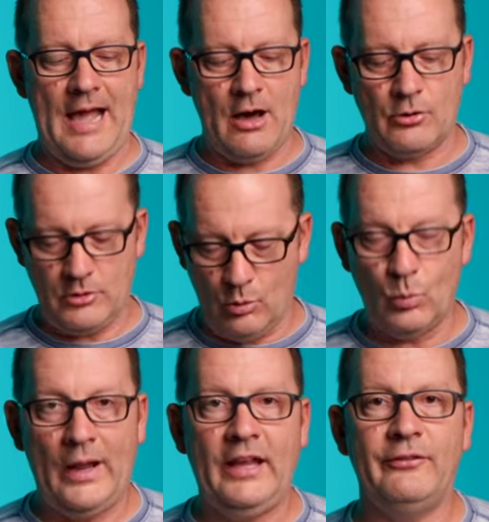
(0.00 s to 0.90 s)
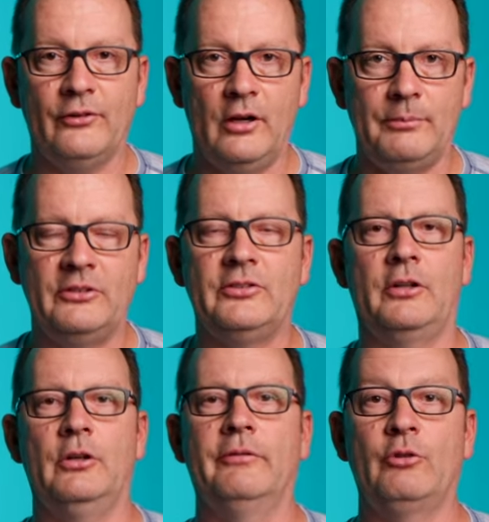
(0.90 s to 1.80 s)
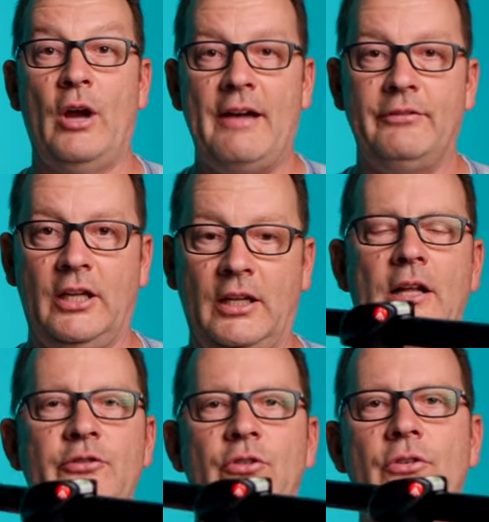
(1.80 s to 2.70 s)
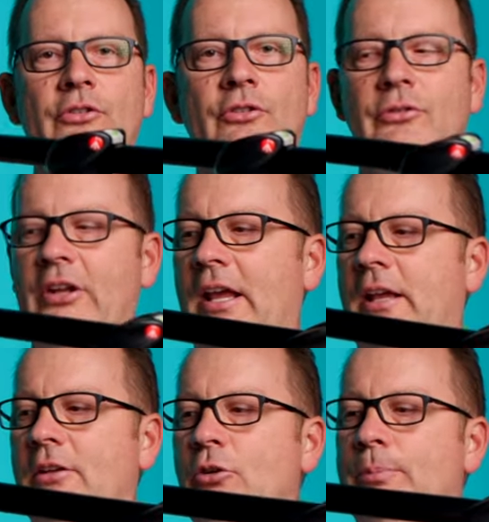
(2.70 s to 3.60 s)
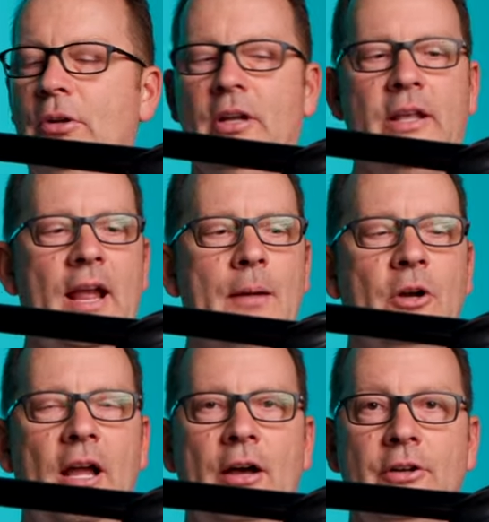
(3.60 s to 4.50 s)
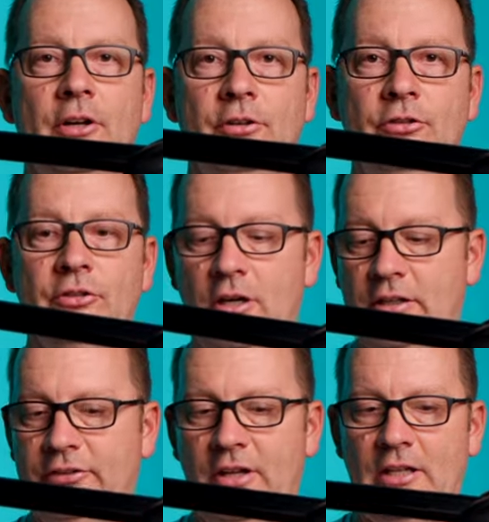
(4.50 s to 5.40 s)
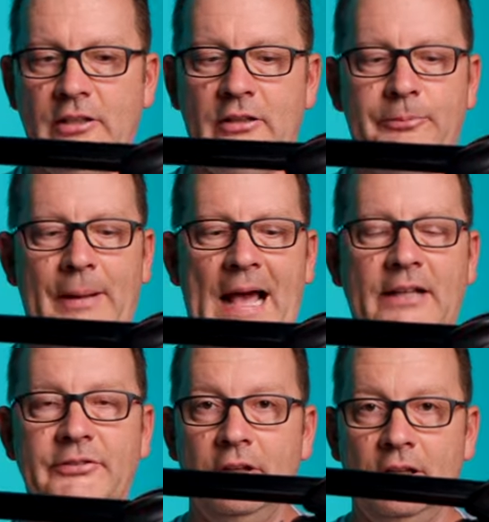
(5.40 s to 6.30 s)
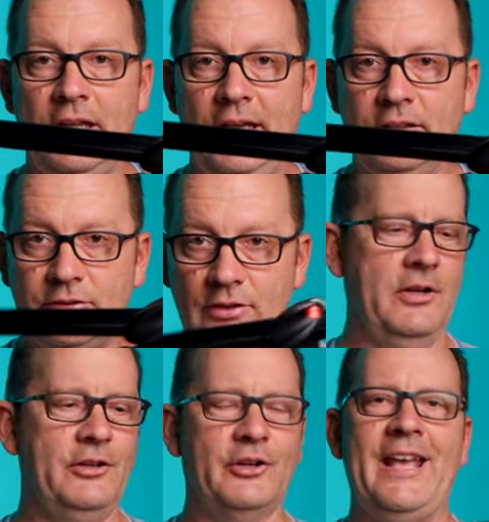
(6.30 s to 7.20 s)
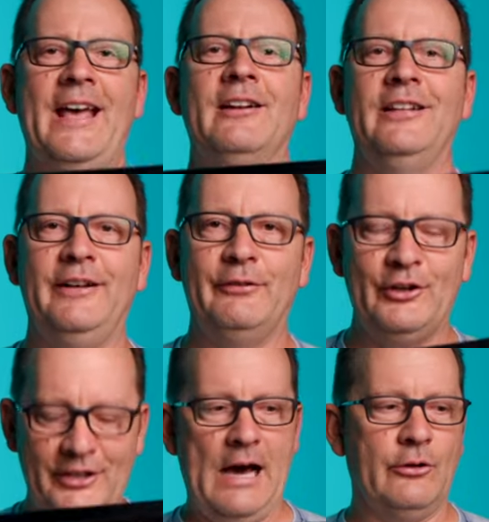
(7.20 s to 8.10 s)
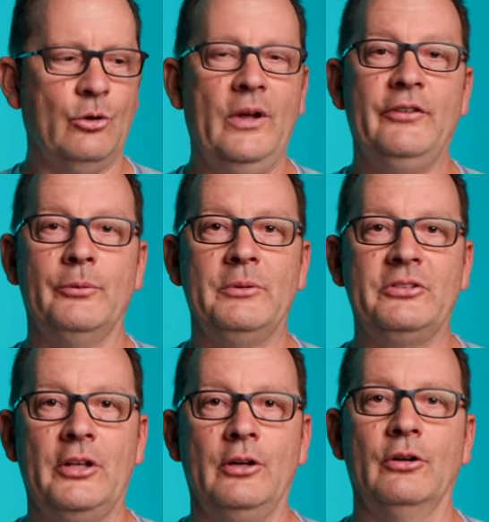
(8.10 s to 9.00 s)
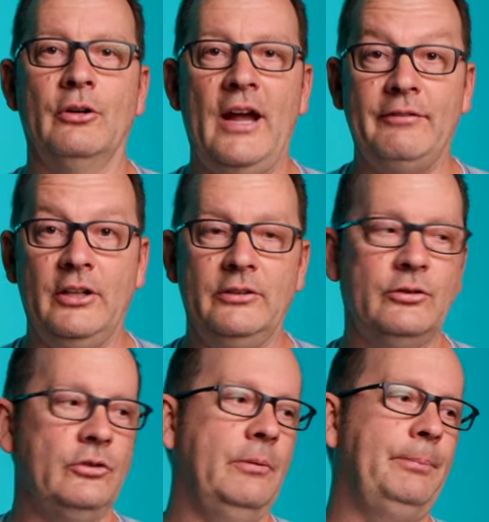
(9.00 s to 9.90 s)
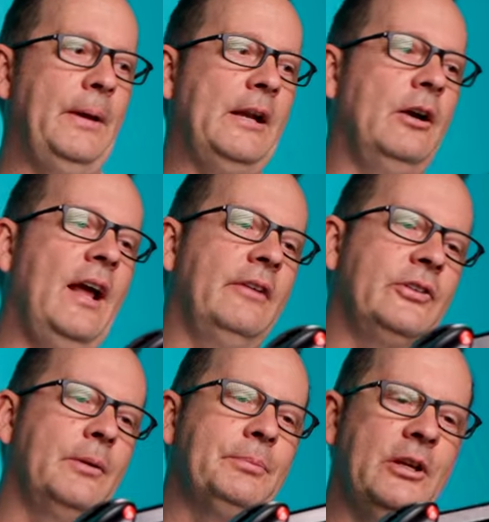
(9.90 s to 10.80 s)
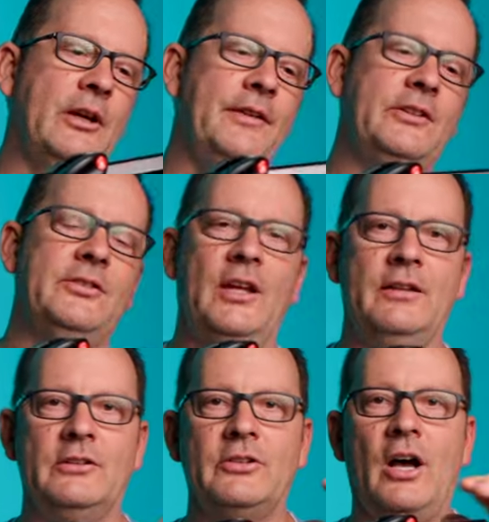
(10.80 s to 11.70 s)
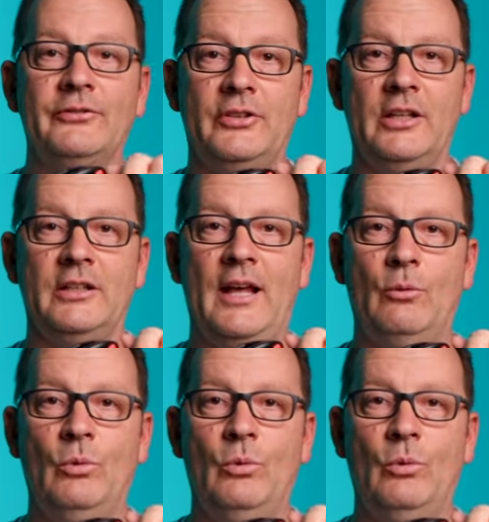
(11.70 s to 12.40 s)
out away from the center of gravity. As soon as you take and you put a camera out here and you start extending this past the legs, you're cantilevered out away from the center of gravity. So you better have something on this end that's offsetting that